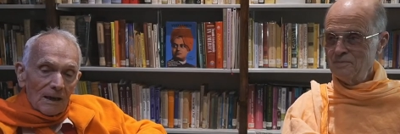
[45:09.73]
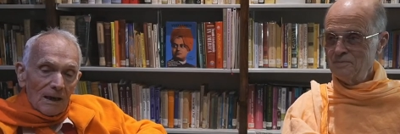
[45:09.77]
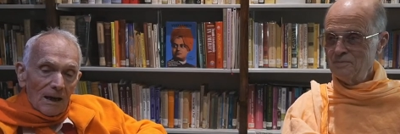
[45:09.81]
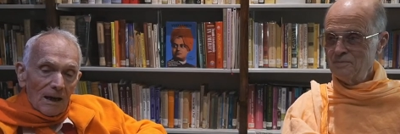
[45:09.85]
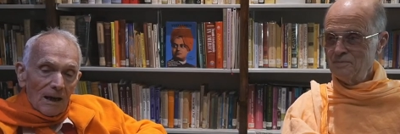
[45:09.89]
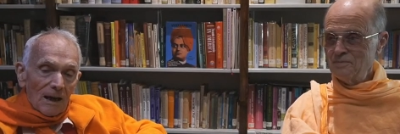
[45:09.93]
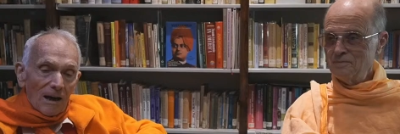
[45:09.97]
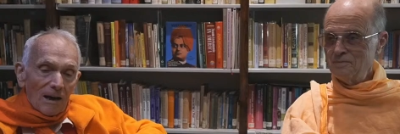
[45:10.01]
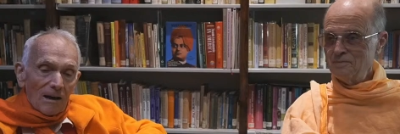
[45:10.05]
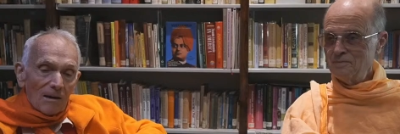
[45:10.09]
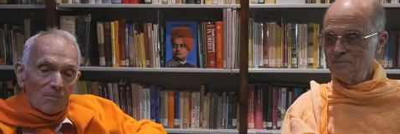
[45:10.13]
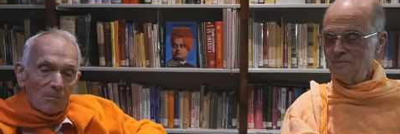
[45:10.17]

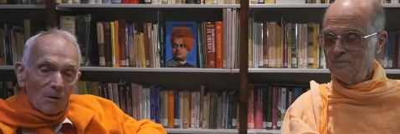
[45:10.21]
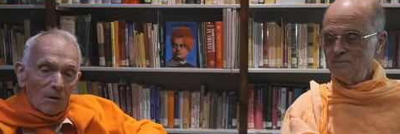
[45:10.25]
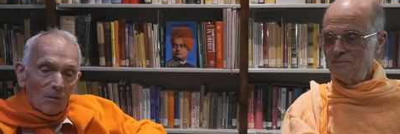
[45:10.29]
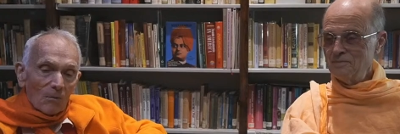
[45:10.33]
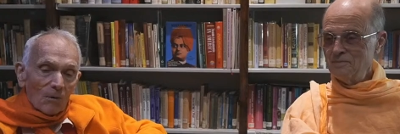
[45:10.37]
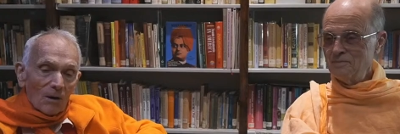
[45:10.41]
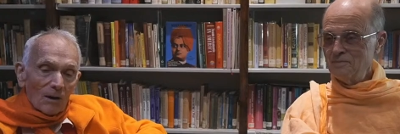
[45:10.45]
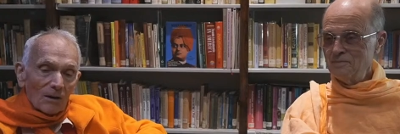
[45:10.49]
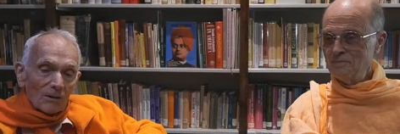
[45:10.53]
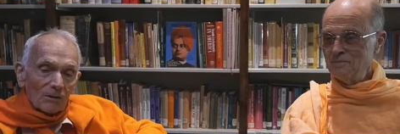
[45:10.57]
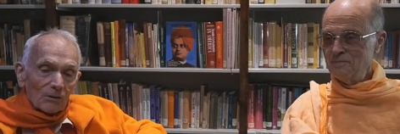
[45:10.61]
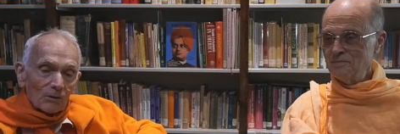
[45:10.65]
Speaker 1: uh, but
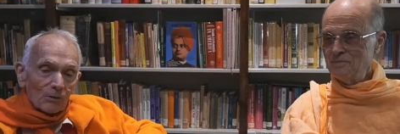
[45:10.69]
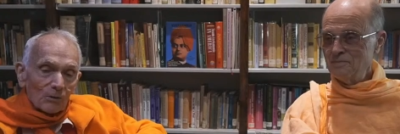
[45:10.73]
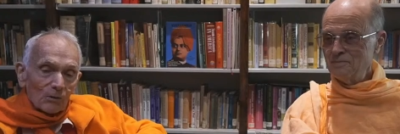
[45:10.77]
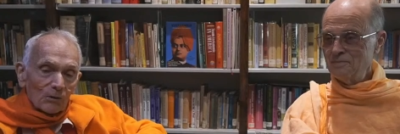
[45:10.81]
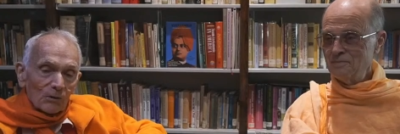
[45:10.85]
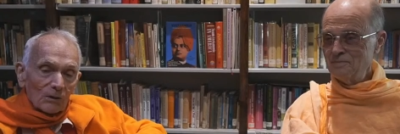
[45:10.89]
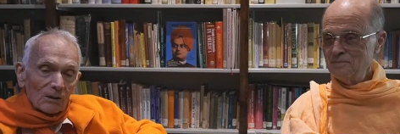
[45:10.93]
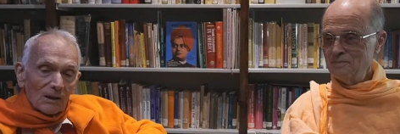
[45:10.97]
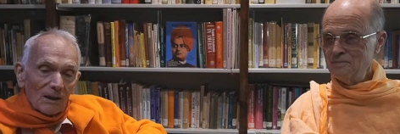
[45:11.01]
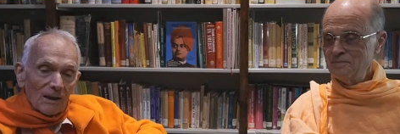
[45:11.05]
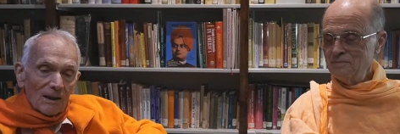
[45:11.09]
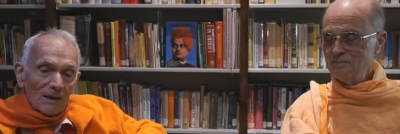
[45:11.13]
one who
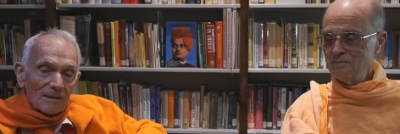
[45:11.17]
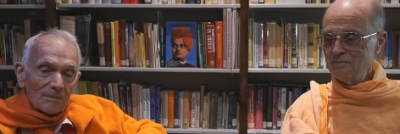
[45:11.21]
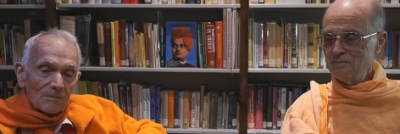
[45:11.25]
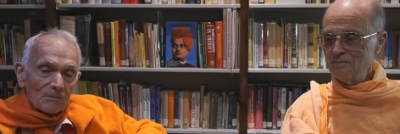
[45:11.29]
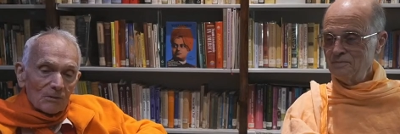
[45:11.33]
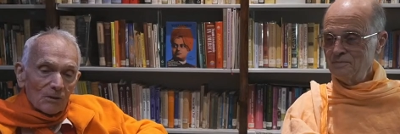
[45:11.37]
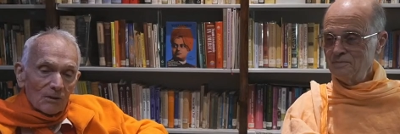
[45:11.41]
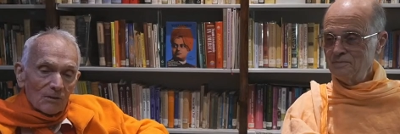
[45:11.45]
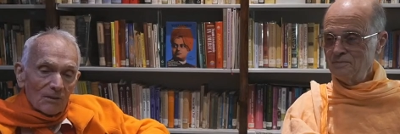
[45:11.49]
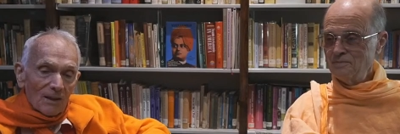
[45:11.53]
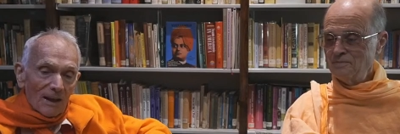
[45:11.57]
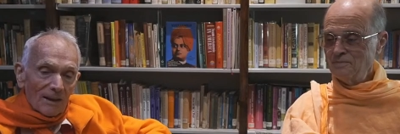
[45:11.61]
climbed
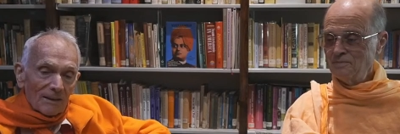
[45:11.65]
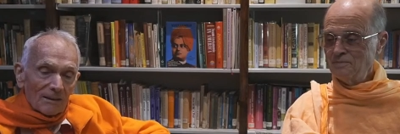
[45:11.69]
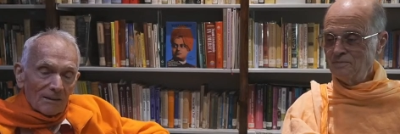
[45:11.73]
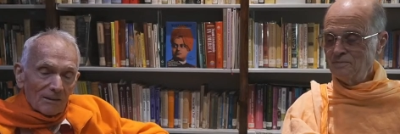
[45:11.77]
to that